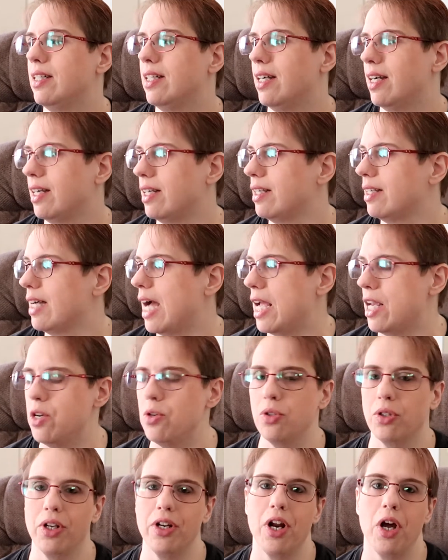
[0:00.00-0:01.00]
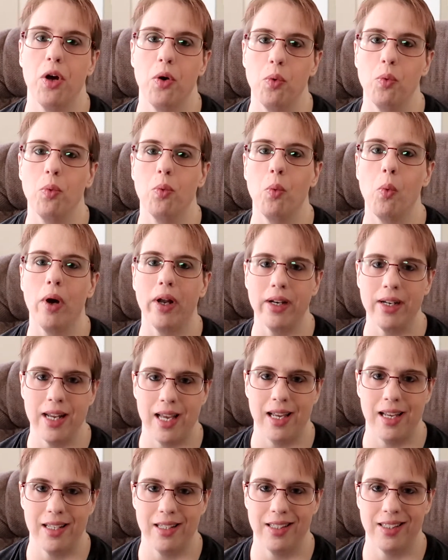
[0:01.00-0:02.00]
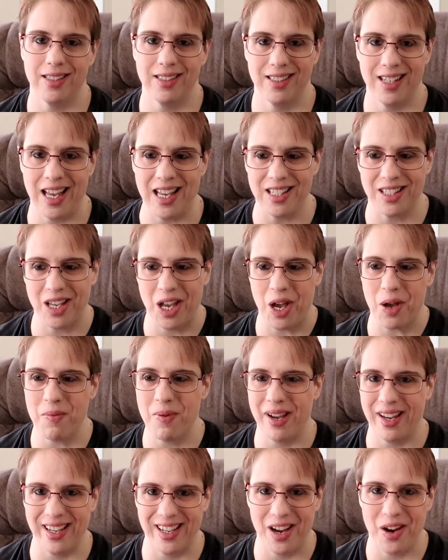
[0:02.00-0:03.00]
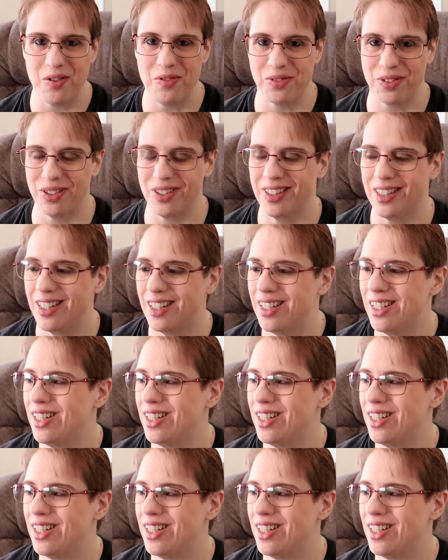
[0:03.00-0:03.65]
I usually know what days he's coming over.